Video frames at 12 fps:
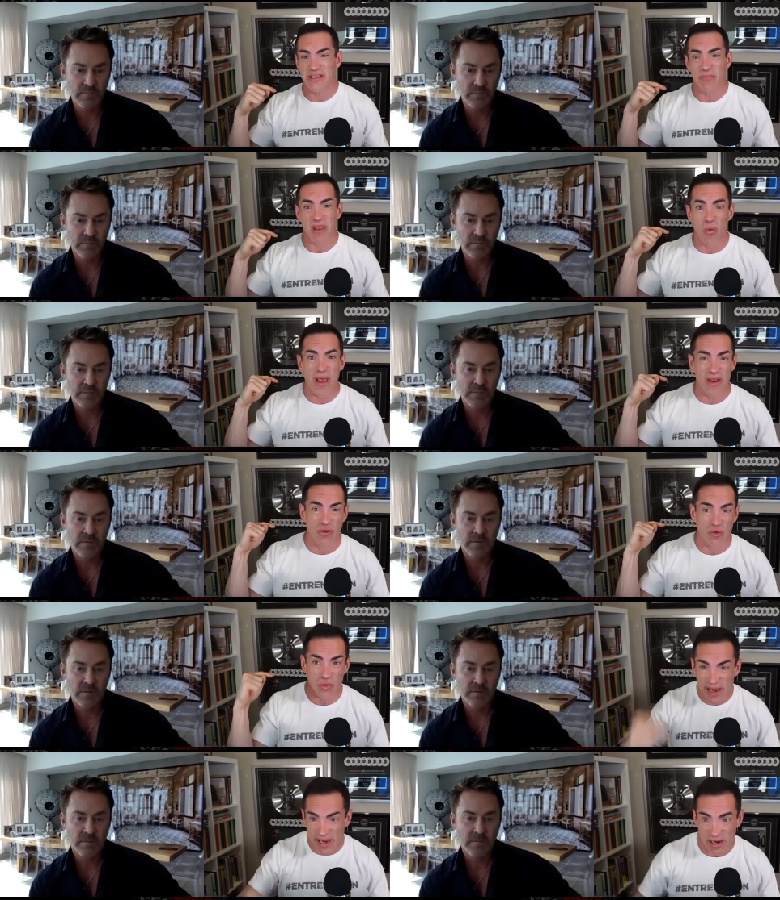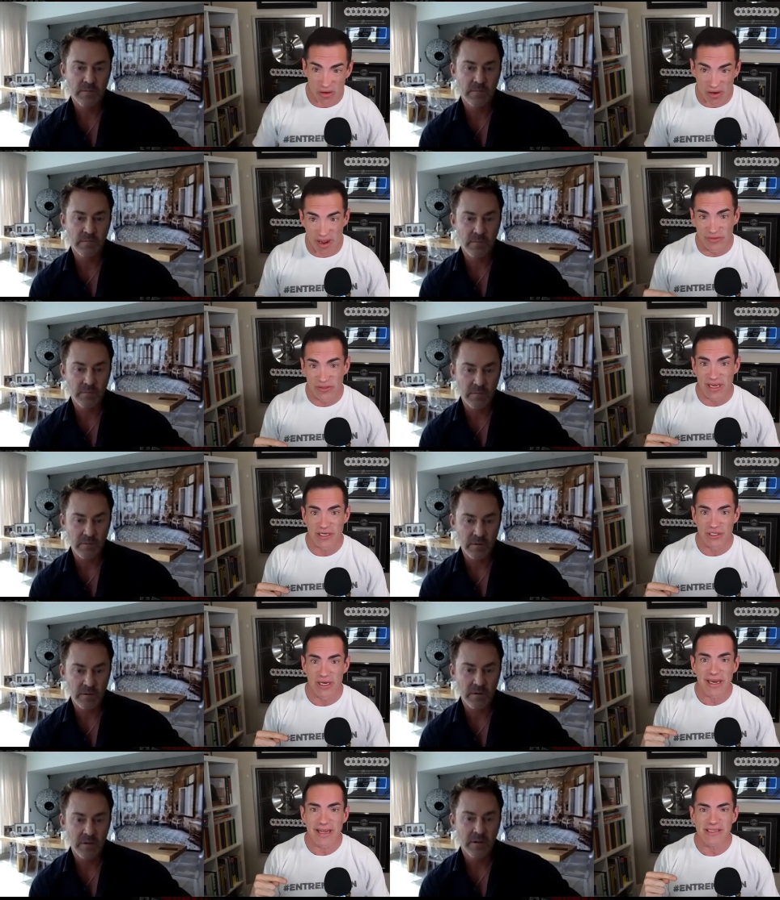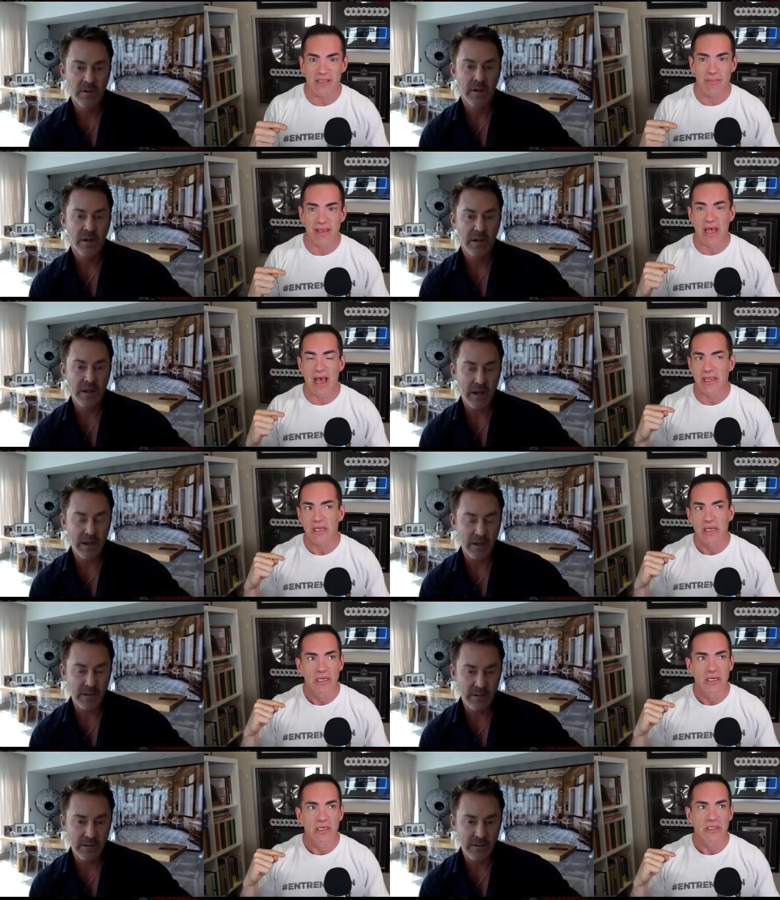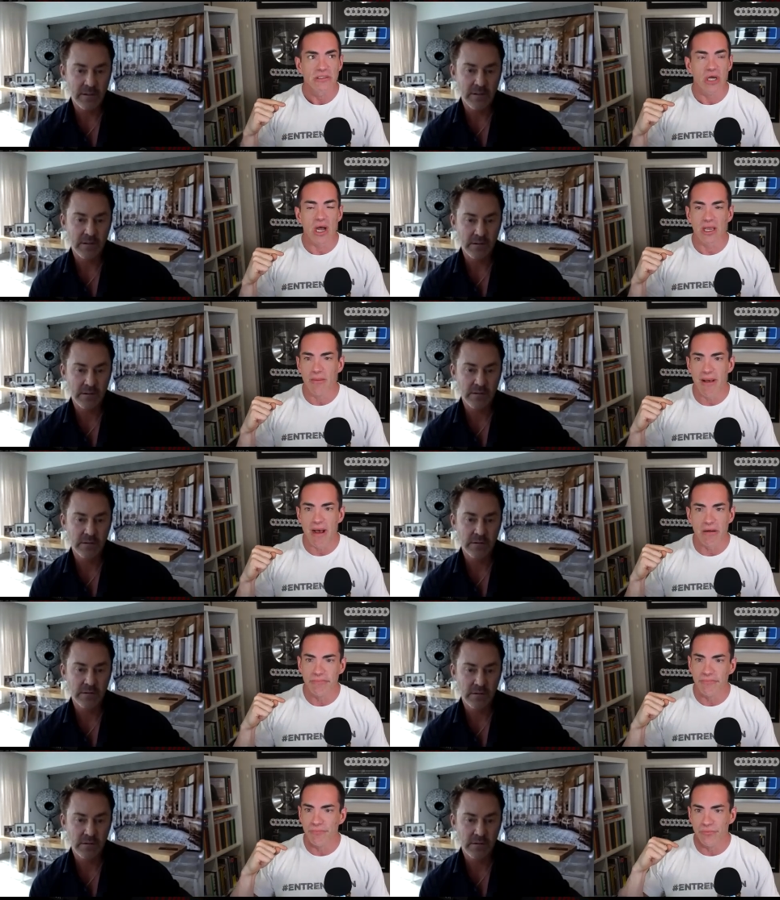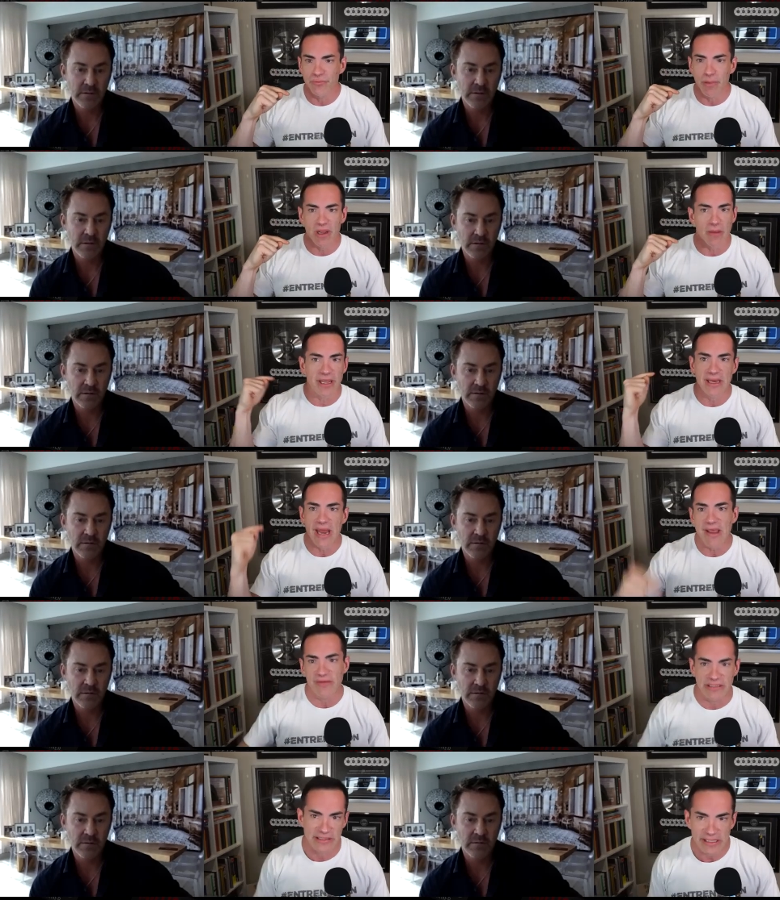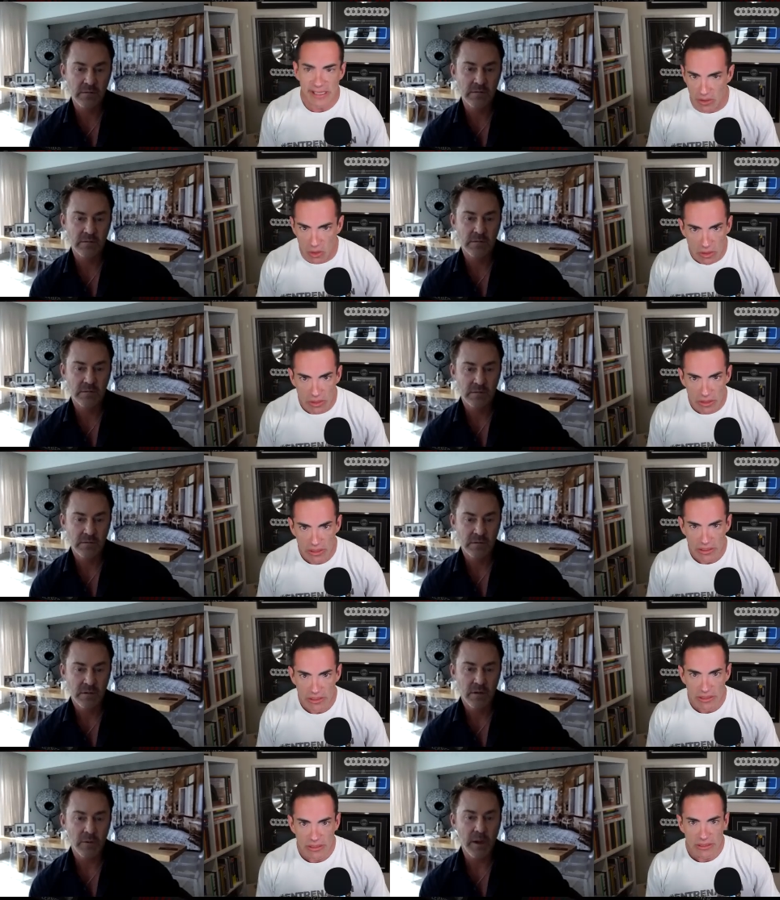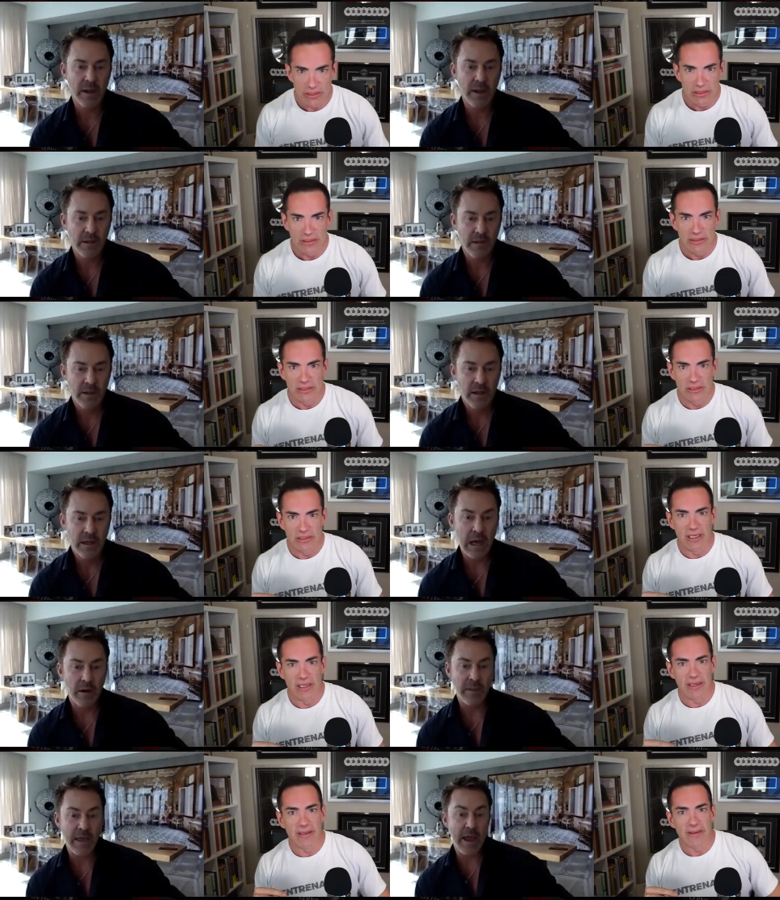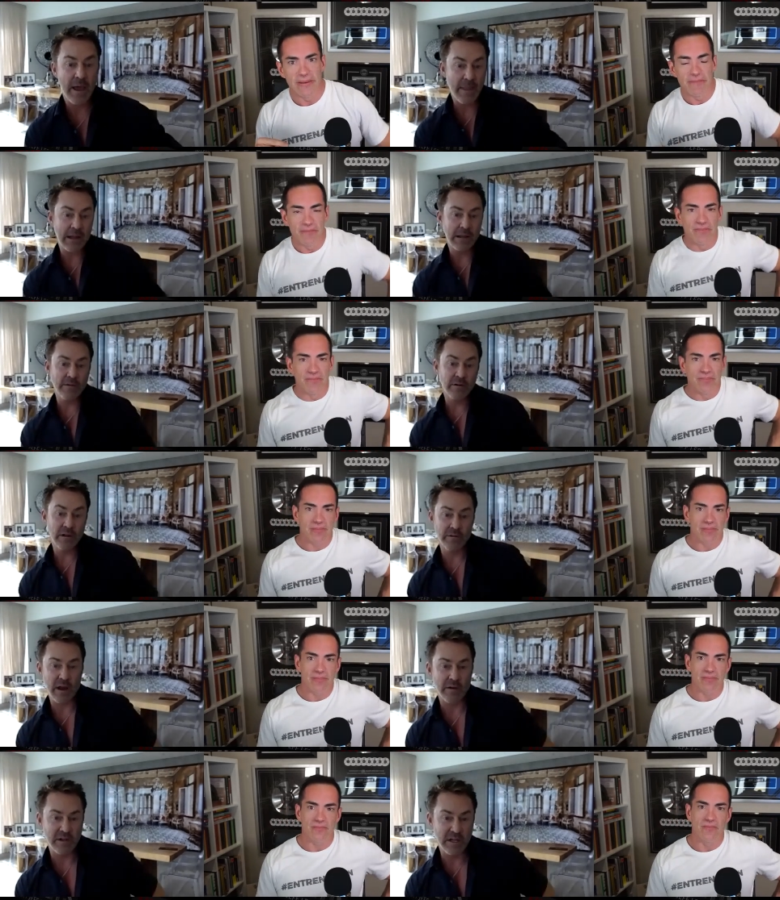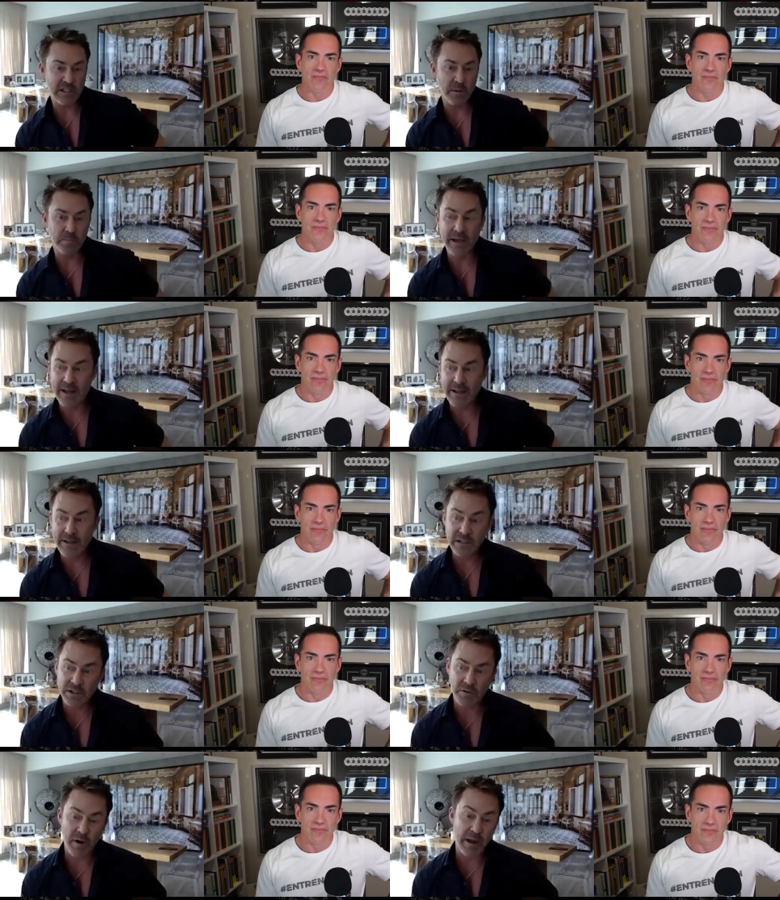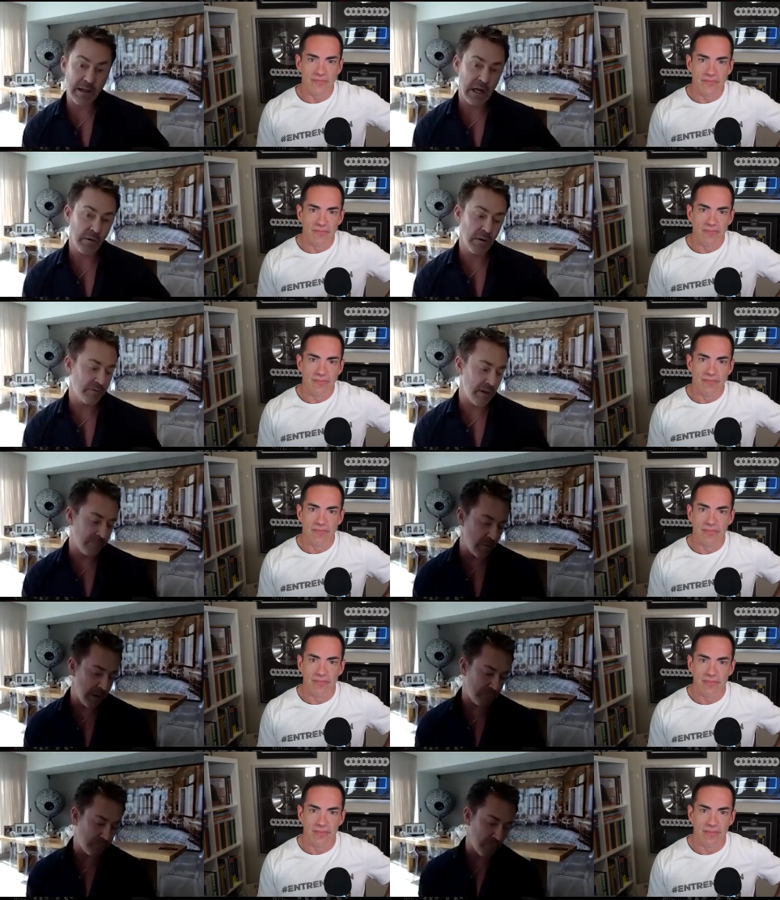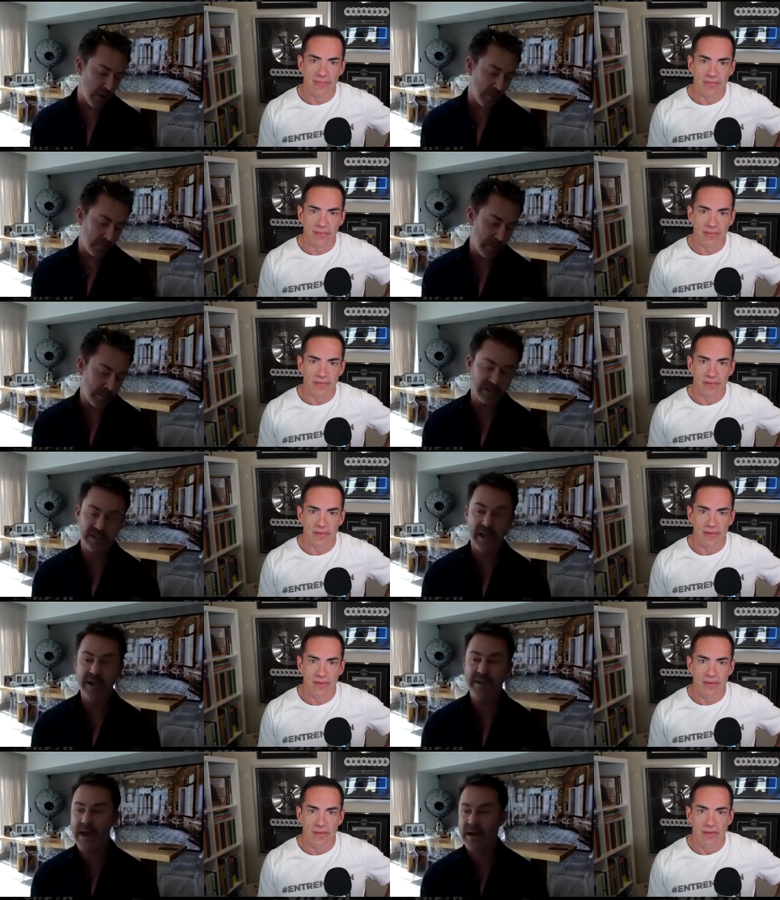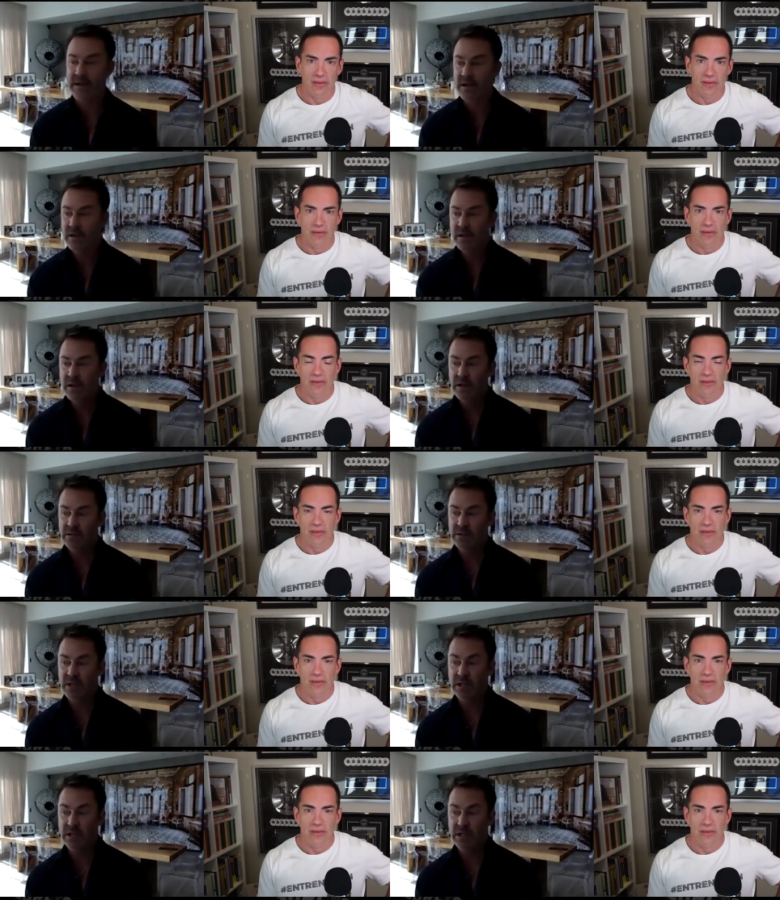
Speaker 1: to be a way grittier conversation. It needs to be like talking about becoming a Navy SEAL.
Speaker 2: Right. Now, that, and that level of, of discipline. And that's great. You know, when, if, if, when people say that to